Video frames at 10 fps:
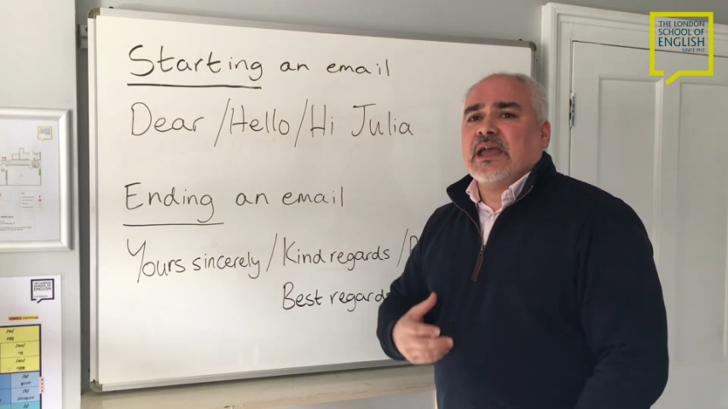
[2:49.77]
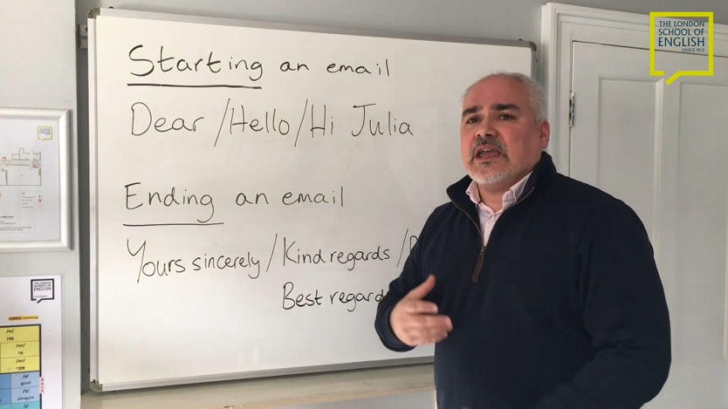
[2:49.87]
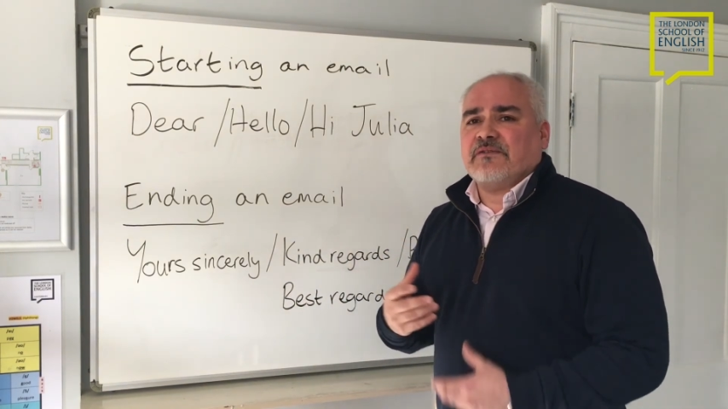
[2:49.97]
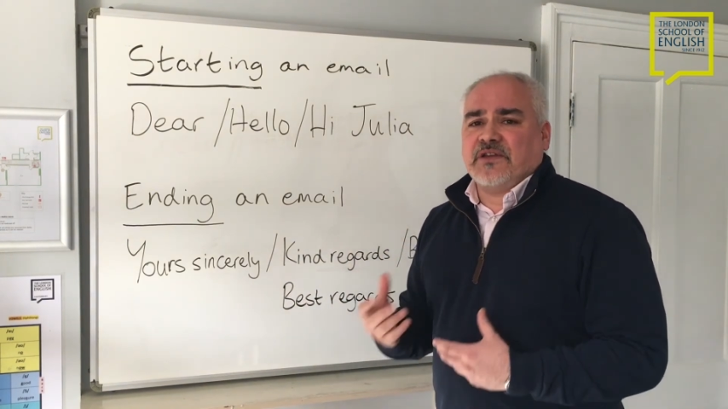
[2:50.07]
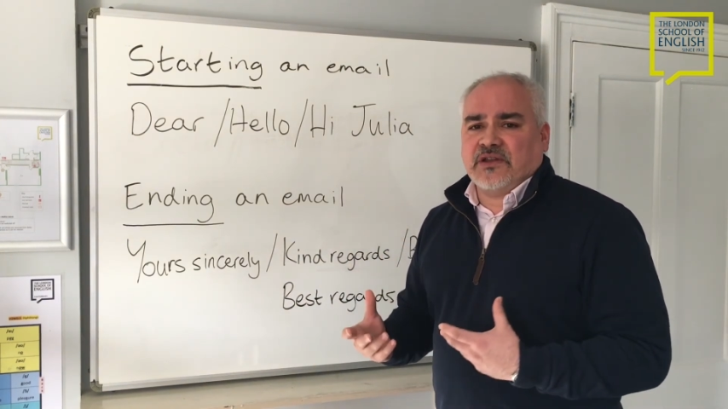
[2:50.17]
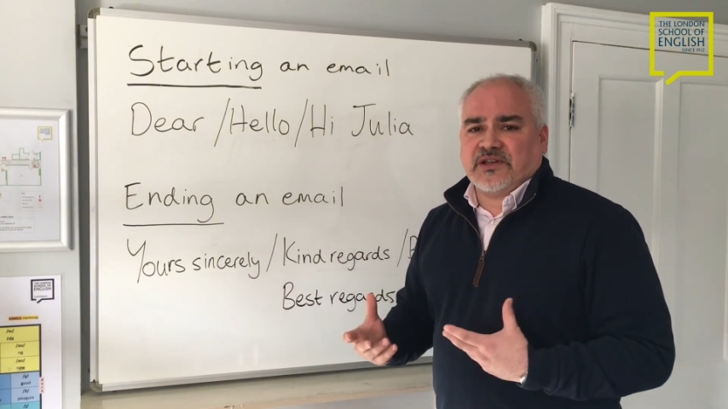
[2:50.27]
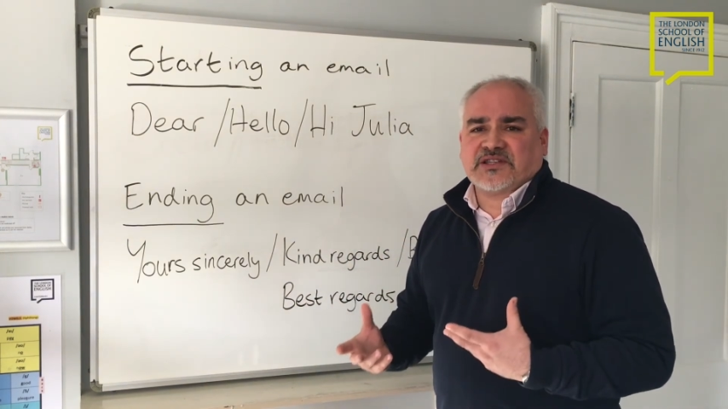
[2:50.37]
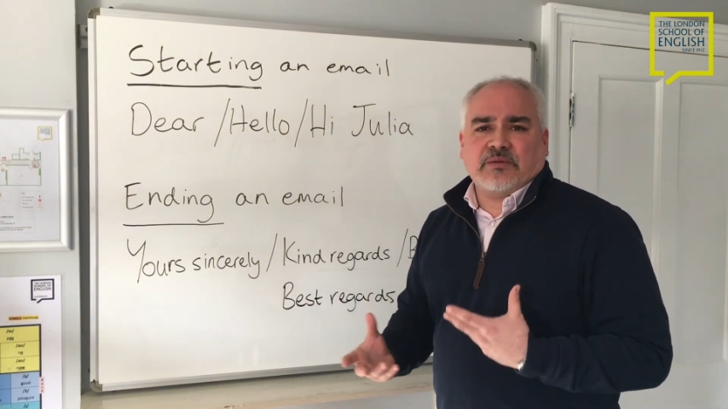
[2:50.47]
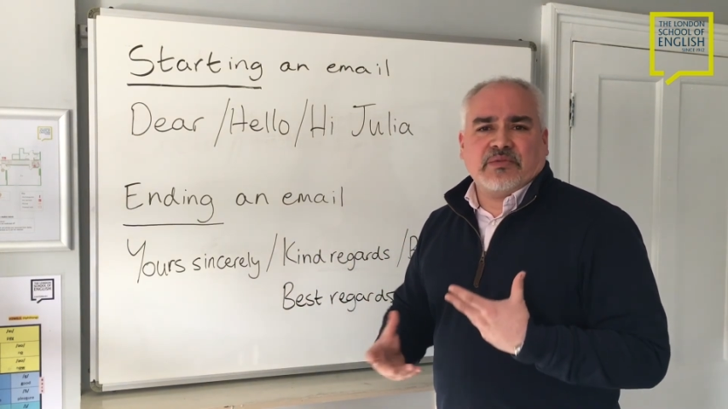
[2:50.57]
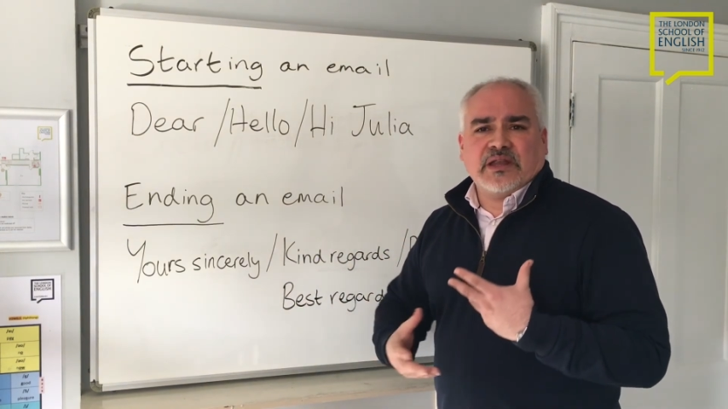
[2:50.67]
if you know
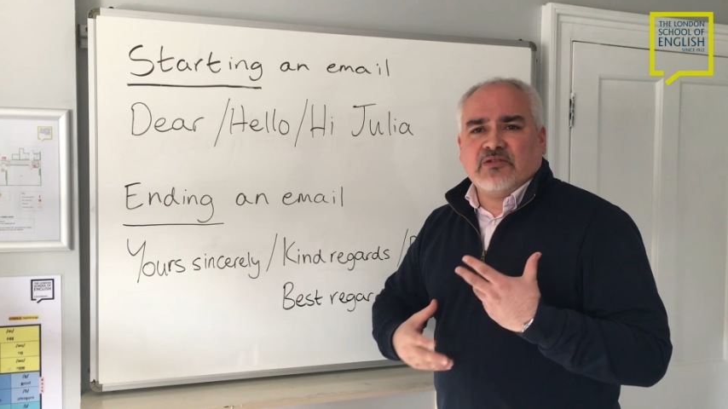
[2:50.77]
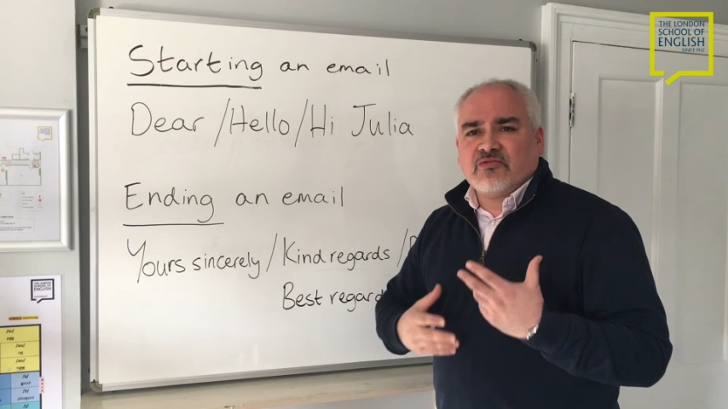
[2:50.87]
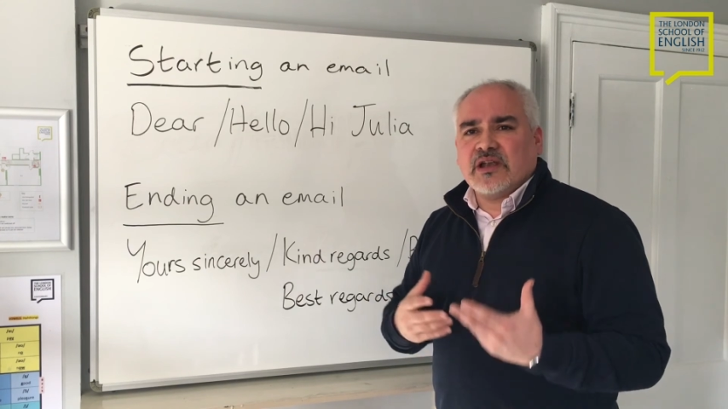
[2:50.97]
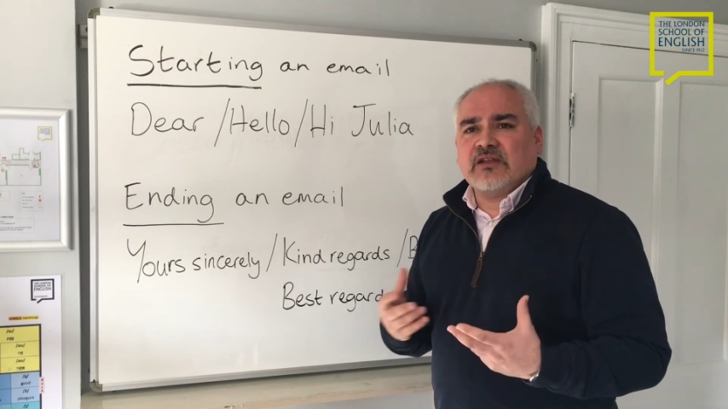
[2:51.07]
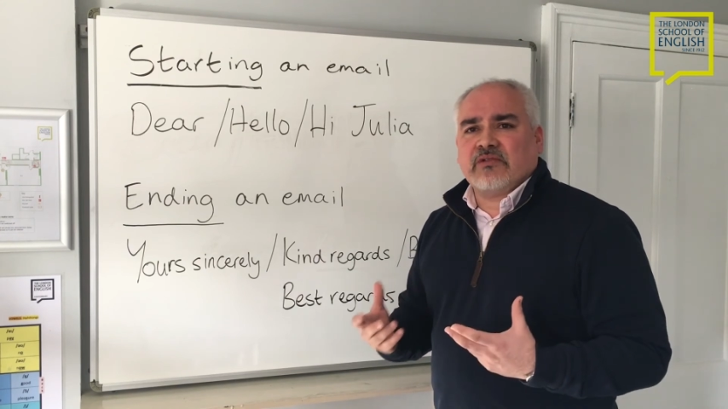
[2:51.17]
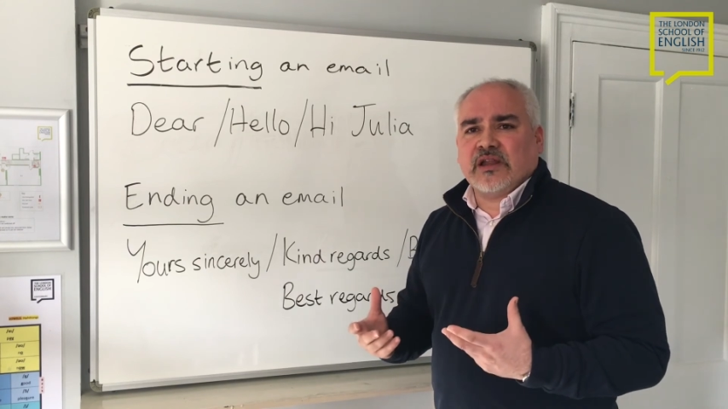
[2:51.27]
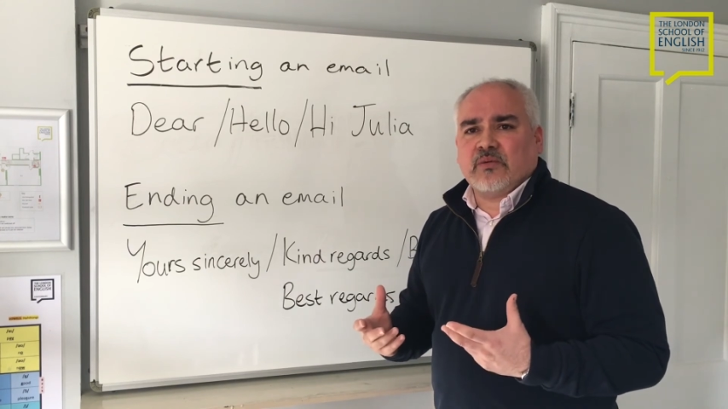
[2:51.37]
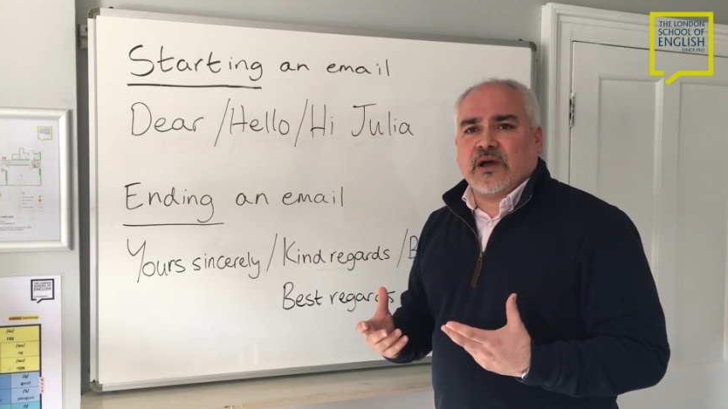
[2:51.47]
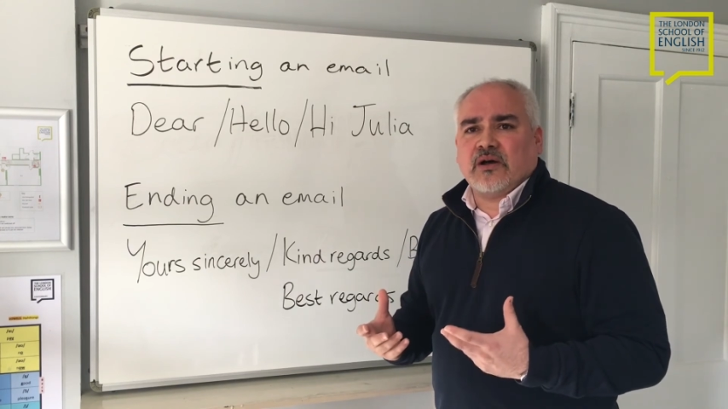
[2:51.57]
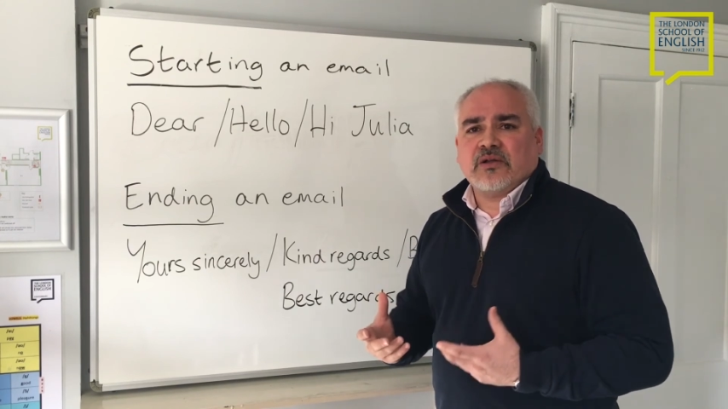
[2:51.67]
somebody really, really
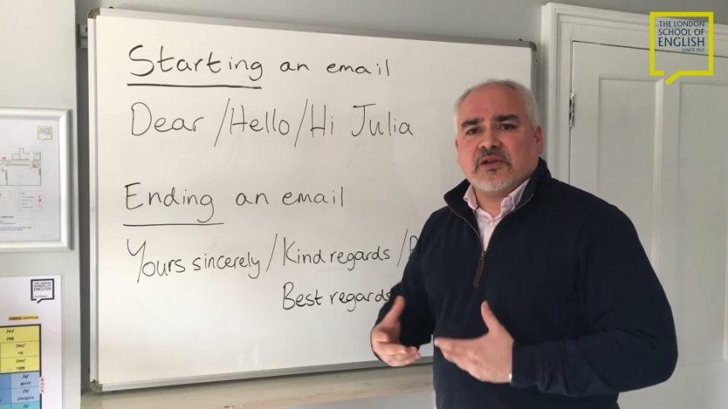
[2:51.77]
well,